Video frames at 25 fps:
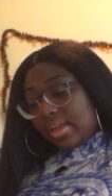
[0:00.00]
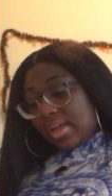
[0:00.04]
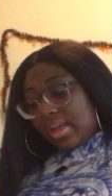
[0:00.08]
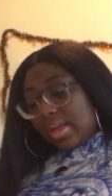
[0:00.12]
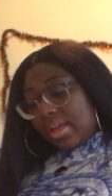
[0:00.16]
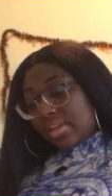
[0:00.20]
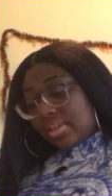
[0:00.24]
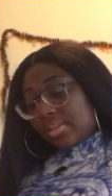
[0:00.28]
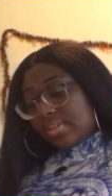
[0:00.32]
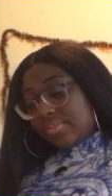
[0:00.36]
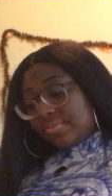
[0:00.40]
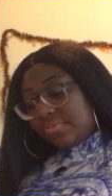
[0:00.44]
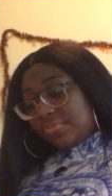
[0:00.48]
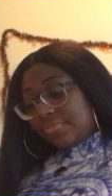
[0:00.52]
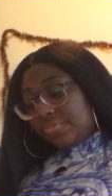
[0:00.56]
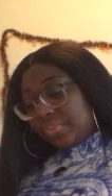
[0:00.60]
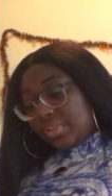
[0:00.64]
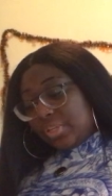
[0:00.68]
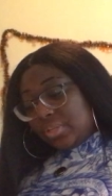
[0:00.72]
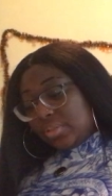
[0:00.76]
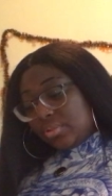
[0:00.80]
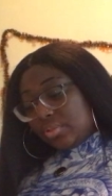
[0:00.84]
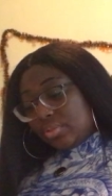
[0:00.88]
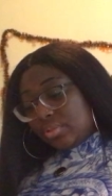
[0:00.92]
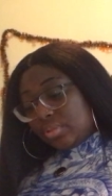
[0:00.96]
I
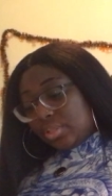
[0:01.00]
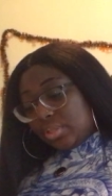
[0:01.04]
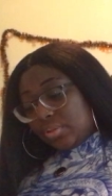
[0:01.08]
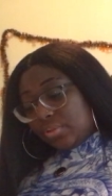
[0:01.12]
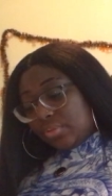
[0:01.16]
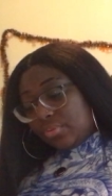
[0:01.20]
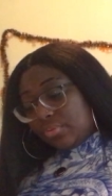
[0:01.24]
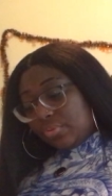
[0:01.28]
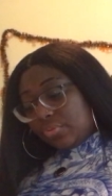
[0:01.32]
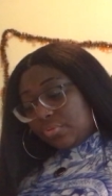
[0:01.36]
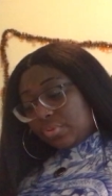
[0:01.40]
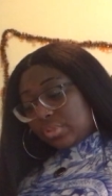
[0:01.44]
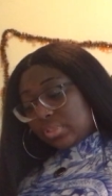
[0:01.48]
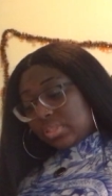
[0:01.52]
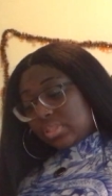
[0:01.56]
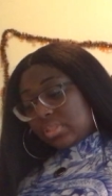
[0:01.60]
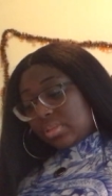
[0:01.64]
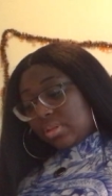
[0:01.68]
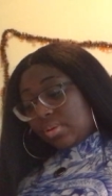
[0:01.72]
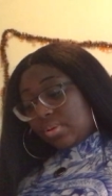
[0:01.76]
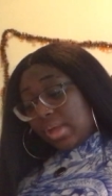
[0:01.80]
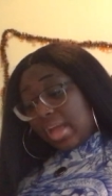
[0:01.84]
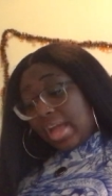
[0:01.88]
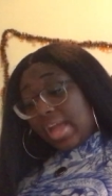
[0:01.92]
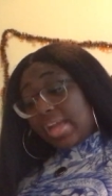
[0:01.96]
confuse you for
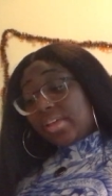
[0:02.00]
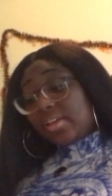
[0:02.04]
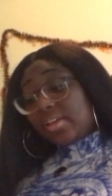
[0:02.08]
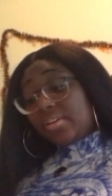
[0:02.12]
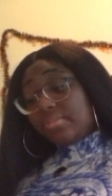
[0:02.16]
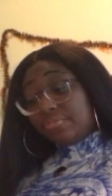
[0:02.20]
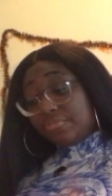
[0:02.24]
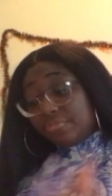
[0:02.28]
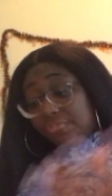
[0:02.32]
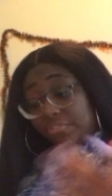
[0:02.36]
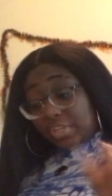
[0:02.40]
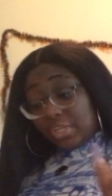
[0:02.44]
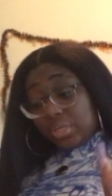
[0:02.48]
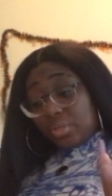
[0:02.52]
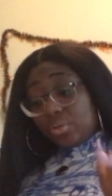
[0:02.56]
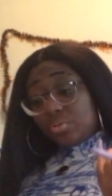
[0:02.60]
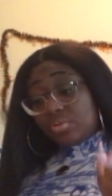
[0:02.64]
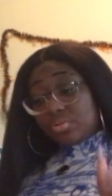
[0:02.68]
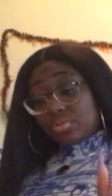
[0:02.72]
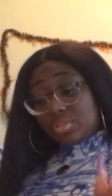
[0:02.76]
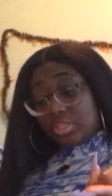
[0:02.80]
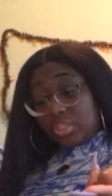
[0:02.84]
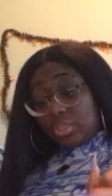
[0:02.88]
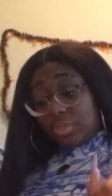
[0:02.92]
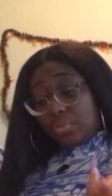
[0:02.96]
some. I
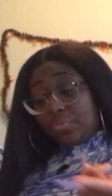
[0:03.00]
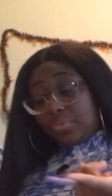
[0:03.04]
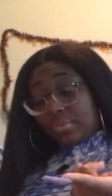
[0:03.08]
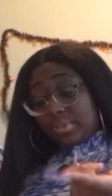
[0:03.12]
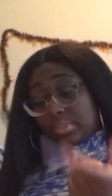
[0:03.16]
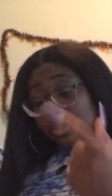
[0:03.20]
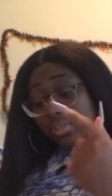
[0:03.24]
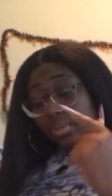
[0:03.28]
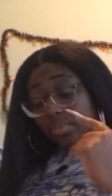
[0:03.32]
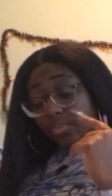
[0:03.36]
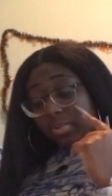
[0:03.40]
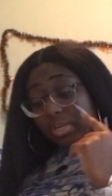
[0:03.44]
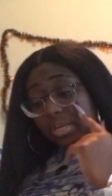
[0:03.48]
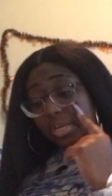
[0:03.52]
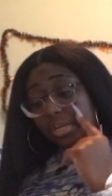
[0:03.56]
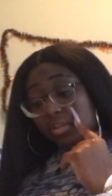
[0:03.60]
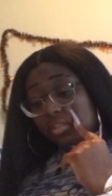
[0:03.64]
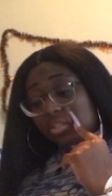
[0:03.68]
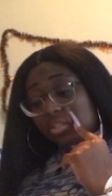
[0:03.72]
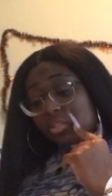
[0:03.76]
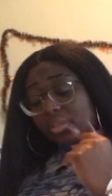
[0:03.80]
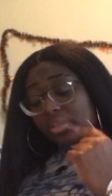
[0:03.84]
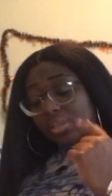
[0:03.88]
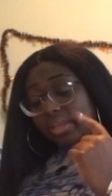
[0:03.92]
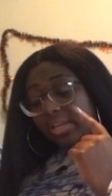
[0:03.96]
confused you for someone
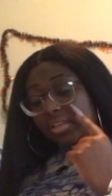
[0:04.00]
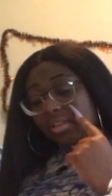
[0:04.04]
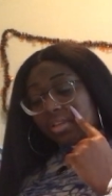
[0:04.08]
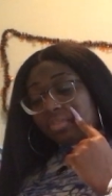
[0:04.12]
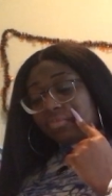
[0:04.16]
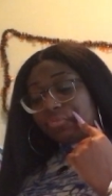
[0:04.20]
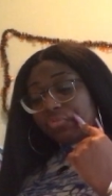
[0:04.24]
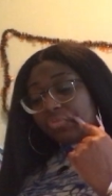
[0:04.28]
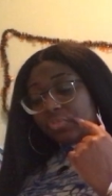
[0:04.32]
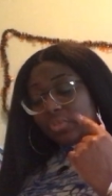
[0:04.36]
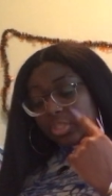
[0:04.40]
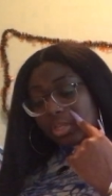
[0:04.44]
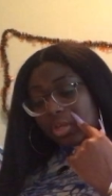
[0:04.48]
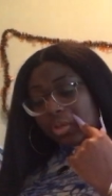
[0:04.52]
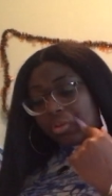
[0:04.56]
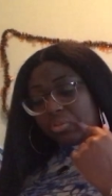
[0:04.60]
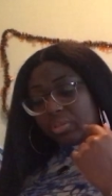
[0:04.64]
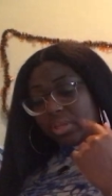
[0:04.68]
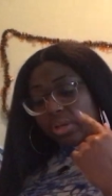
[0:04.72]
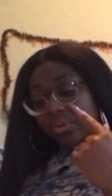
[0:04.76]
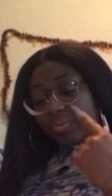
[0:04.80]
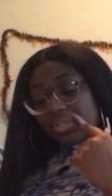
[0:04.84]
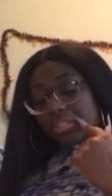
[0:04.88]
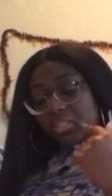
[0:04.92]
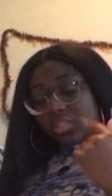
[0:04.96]
else. So they so
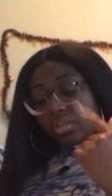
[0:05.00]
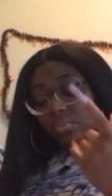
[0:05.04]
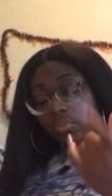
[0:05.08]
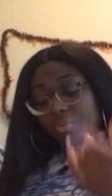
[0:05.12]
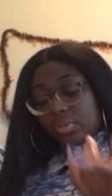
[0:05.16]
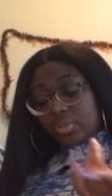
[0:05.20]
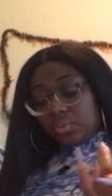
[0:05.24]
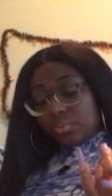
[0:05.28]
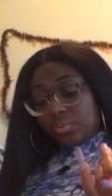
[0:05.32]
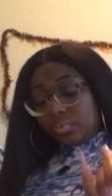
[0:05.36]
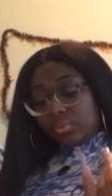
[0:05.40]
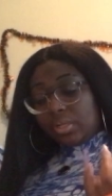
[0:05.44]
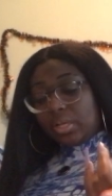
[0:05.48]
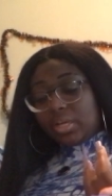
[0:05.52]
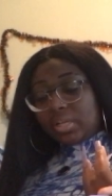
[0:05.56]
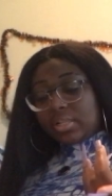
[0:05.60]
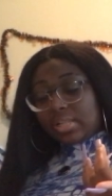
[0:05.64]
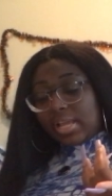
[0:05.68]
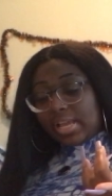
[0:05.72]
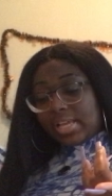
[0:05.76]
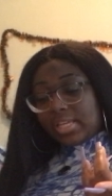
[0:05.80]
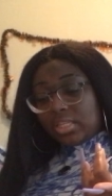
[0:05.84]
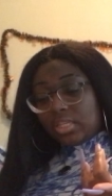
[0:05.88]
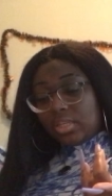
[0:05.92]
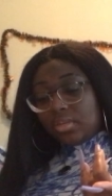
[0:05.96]
there was someone who looked
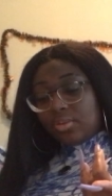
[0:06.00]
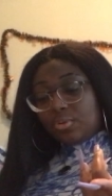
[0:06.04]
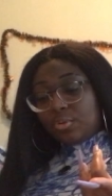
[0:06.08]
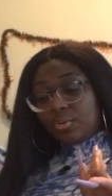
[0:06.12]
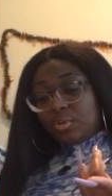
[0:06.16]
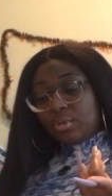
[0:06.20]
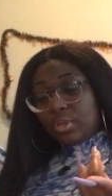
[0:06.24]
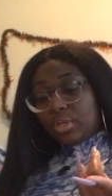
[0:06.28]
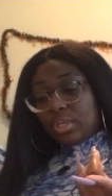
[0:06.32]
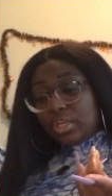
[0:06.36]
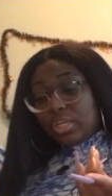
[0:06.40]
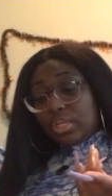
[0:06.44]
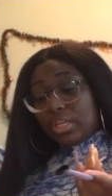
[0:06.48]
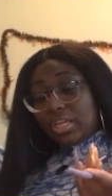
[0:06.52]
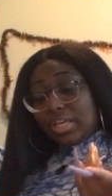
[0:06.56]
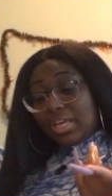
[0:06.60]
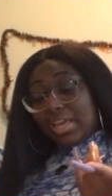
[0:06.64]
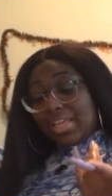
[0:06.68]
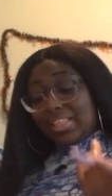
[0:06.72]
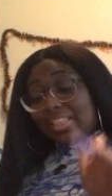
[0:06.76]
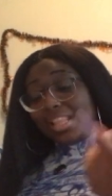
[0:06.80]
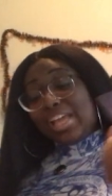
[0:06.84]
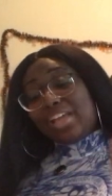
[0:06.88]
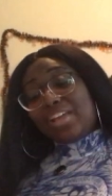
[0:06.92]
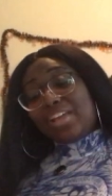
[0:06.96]
like you,
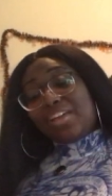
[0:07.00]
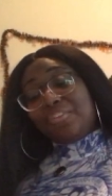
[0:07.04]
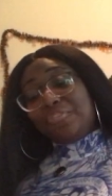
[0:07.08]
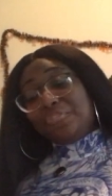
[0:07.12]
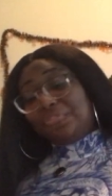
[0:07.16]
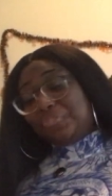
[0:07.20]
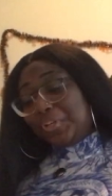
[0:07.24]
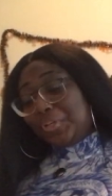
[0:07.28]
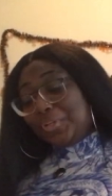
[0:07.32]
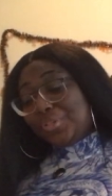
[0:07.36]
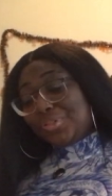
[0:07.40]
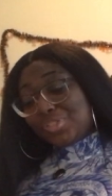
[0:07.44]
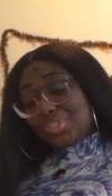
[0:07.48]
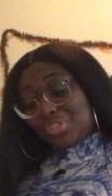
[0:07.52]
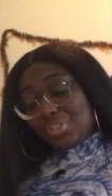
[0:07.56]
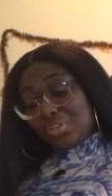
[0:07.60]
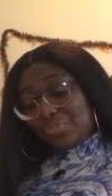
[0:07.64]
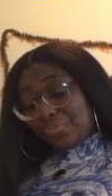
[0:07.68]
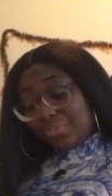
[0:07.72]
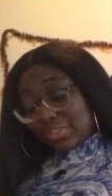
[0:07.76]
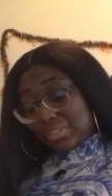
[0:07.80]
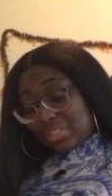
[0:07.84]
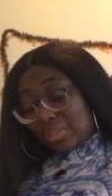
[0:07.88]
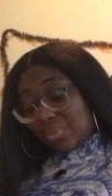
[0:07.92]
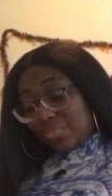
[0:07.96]
and they confused you
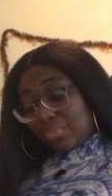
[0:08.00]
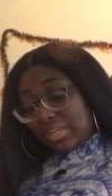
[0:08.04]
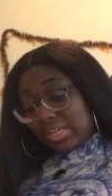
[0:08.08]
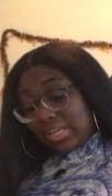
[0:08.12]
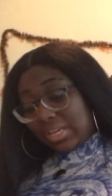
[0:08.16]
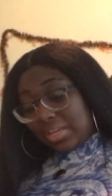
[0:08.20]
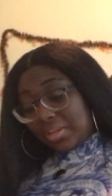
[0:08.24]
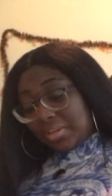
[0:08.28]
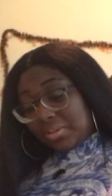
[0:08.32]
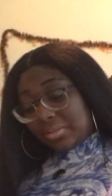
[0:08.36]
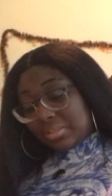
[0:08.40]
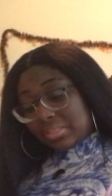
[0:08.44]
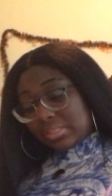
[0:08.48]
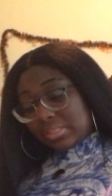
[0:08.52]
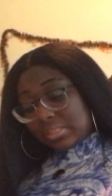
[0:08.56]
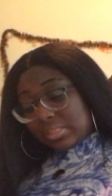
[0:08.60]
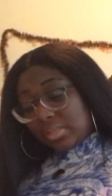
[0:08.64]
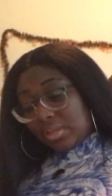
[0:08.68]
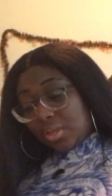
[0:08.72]
for someone else,